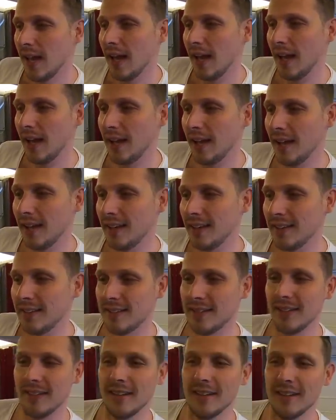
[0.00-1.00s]

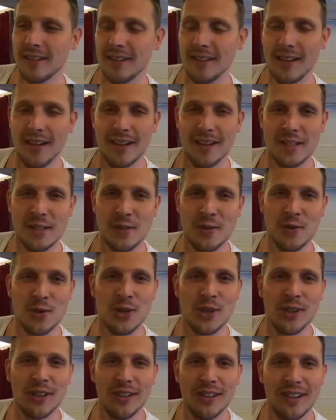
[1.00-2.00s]
And as
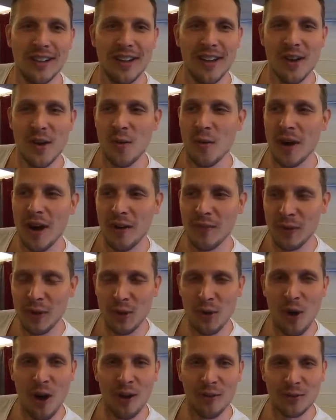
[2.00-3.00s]
usual, wherever
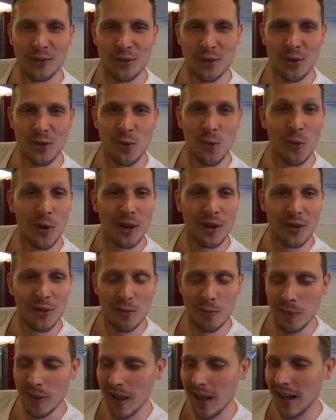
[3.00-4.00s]
you're off to or
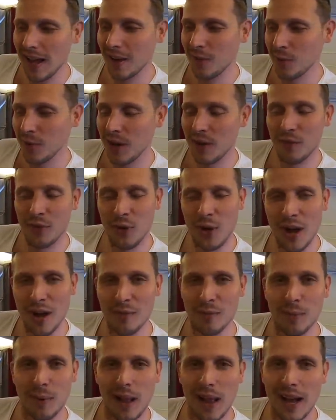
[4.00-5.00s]
whatever you
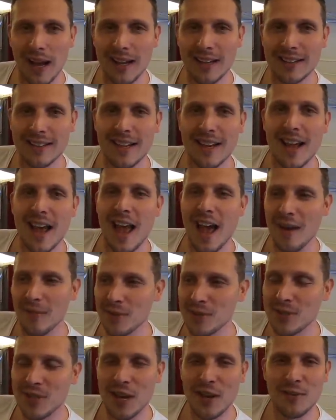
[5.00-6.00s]
have planned, have
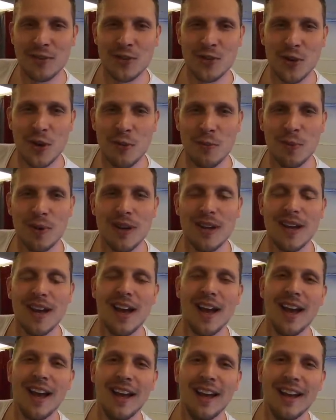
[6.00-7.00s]
a safe trip.
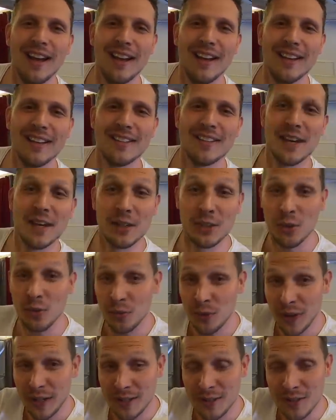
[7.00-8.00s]
And don't
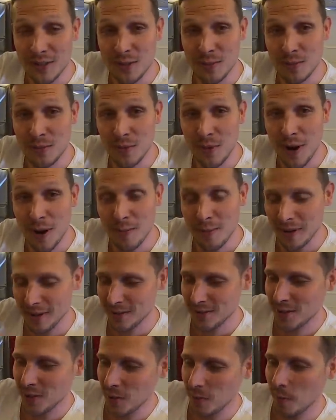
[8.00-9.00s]
forget to subscribe
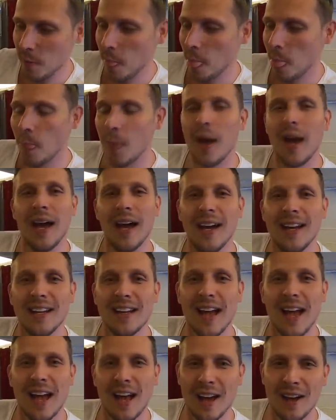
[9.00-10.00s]
also. And
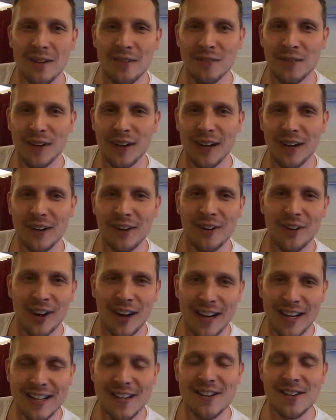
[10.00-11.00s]
have a
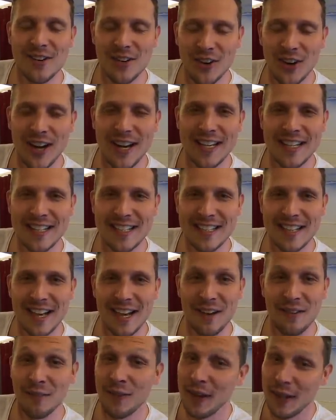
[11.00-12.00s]
great, great
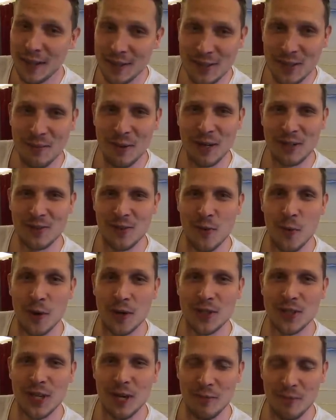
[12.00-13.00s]
day. Thank you so much for
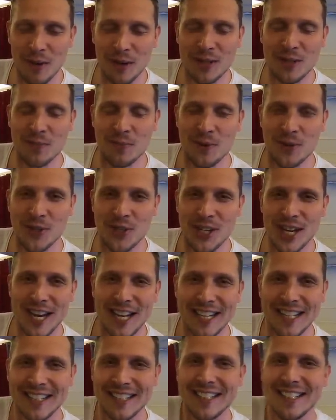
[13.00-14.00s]
watching. Much
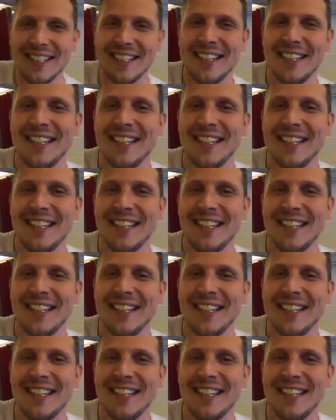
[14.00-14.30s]
appreciated.